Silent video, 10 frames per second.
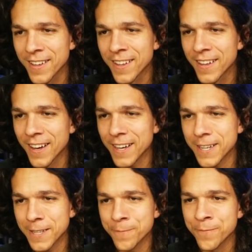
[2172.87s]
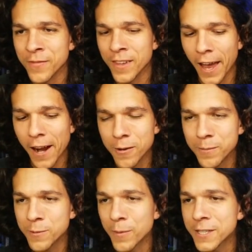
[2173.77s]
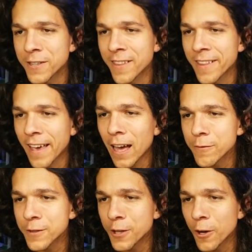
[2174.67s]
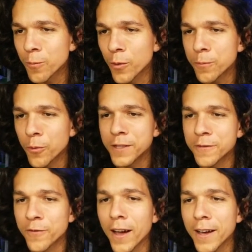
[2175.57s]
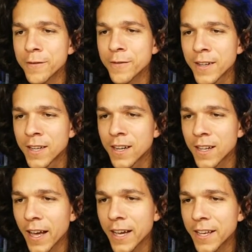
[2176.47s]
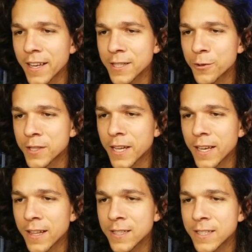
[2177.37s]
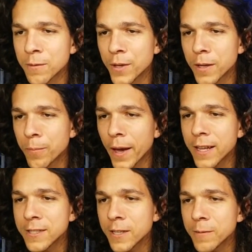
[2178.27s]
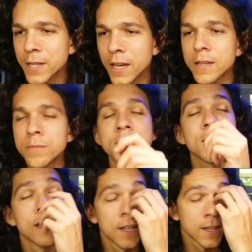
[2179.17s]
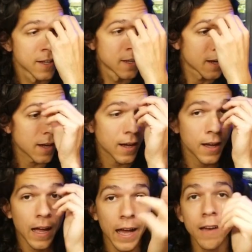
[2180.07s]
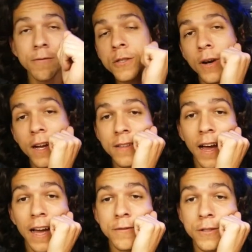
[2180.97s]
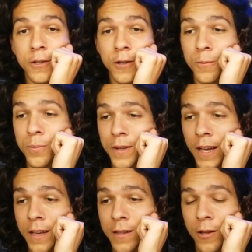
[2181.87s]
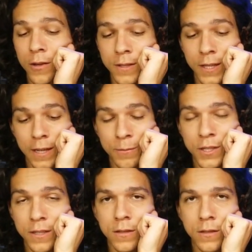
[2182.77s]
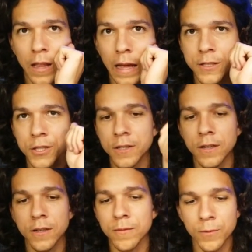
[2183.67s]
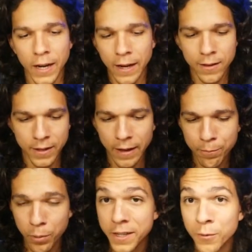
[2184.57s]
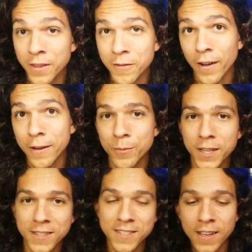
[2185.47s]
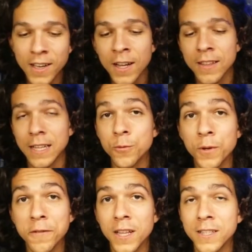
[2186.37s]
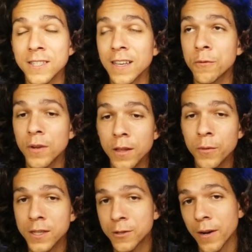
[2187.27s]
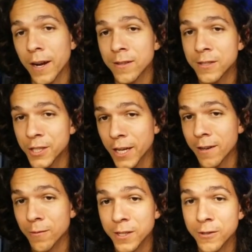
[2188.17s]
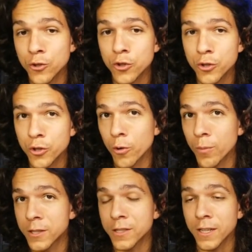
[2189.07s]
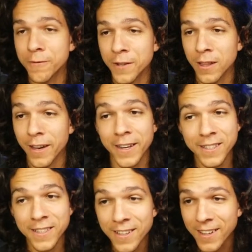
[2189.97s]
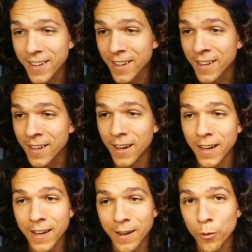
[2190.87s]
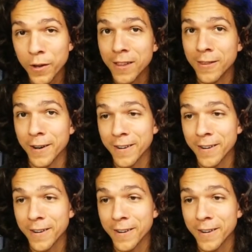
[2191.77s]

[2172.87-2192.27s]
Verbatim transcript: Um, Aram is mentioning the Ivoscope 1.5. Aligning it to a taking lens can be a pain sometimes. Uh, I haven't tried the Ivoscope in a long time since last year when I like played with it five minutes. That's one of the lenses I really want to try on this channel, but there's so much stuff in line. Uh, we'll get there.